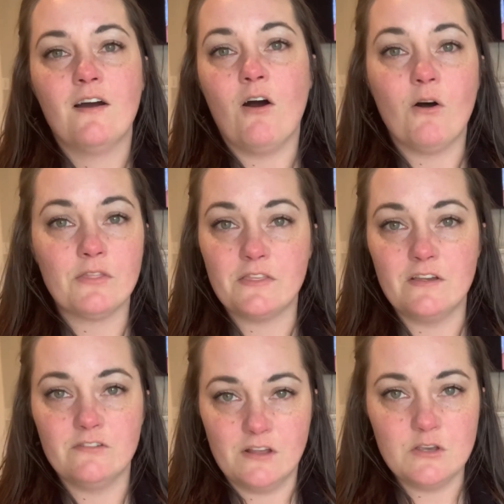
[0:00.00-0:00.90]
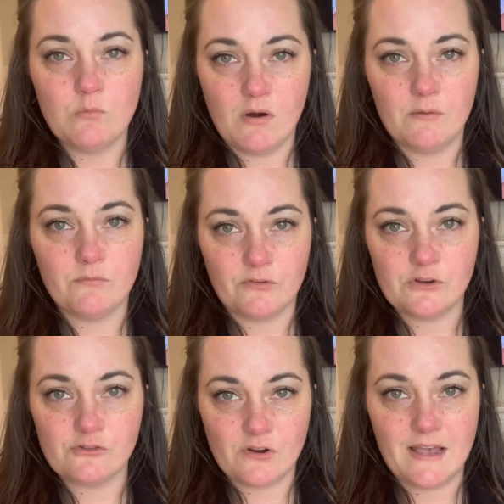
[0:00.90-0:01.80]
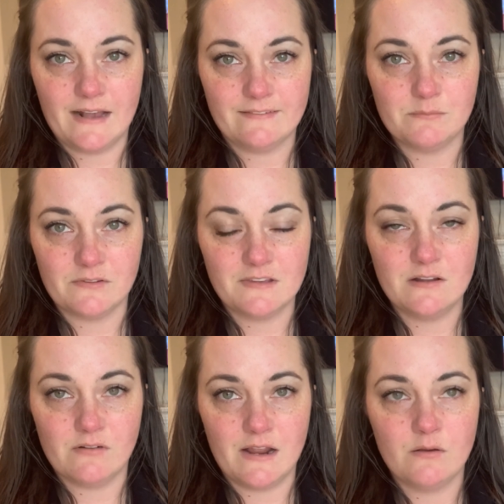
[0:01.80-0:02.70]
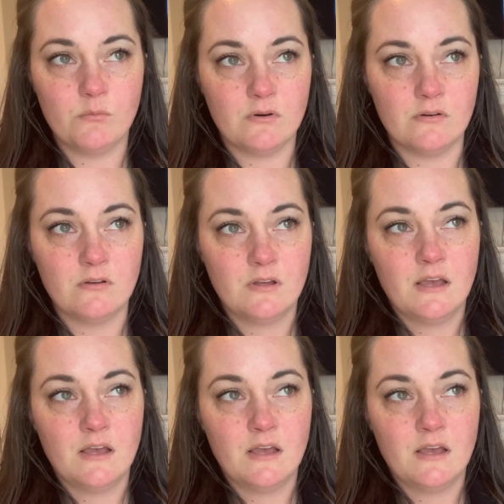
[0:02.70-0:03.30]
all the things that you want for your dry eczema skin, right? Well,